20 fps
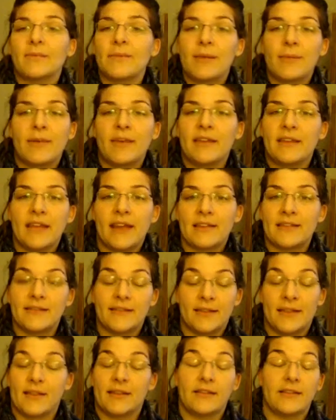Maybe he had
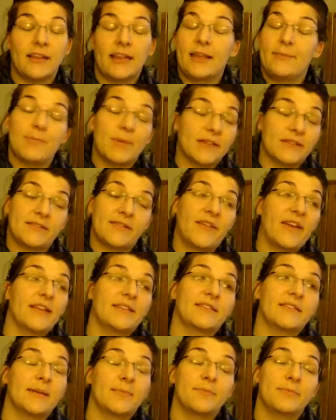stunt. He must have
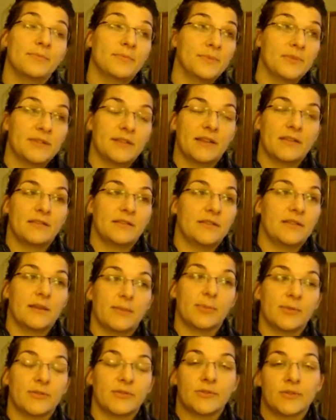had some stunt
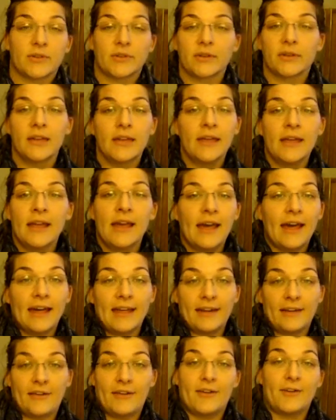doubles.
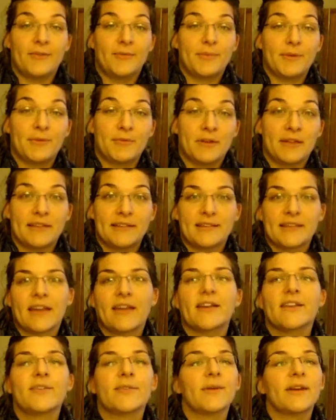I don't know, it would be really
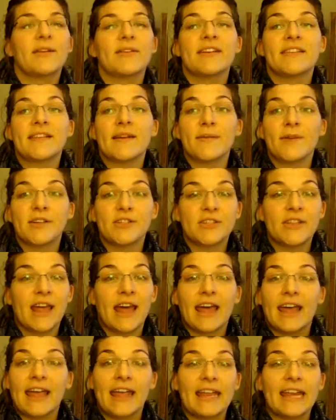scary. So anyways, I watched
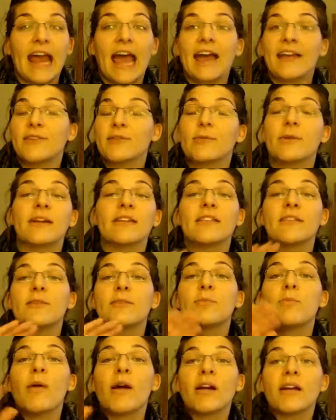that, and I swear the
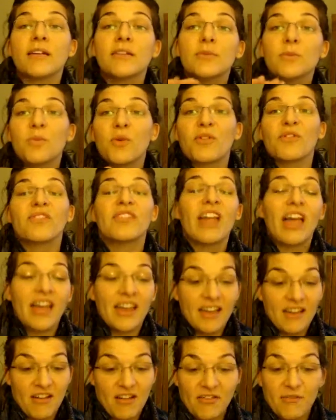sparks were
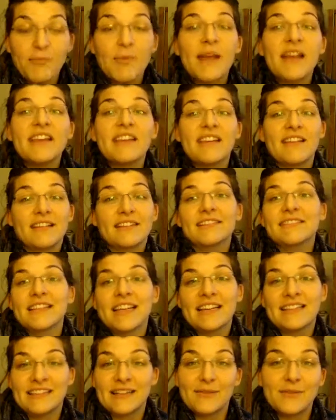flying off my needles
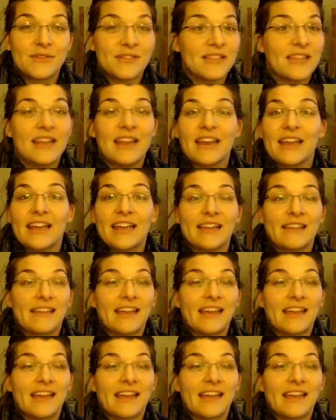as I was knitting.